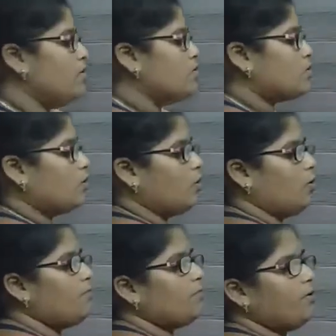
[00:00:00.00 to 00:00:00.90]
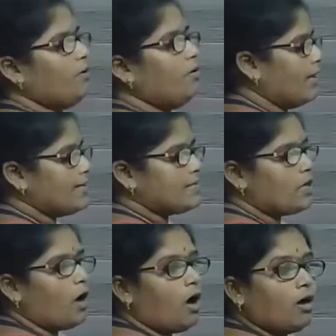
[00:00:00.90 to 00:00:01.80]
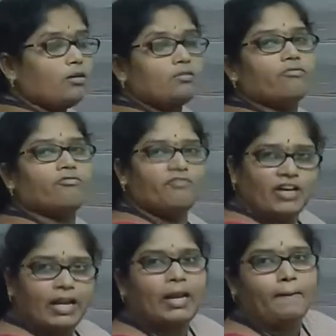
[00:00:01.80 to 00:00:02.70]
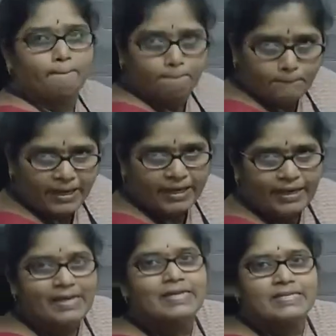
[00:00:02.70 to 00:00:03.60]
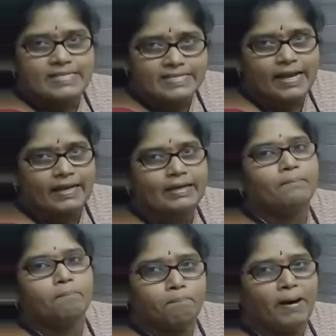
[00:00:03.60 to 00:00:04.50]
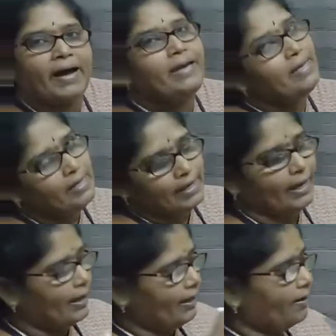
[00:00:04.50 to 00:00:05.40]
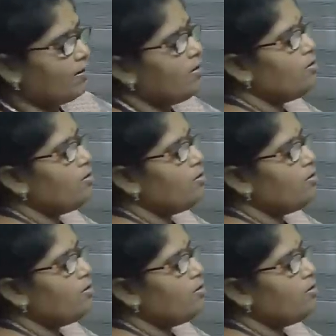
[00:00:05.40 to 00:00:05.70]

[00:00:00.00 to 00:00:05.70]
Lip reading: So a song will be sung by her.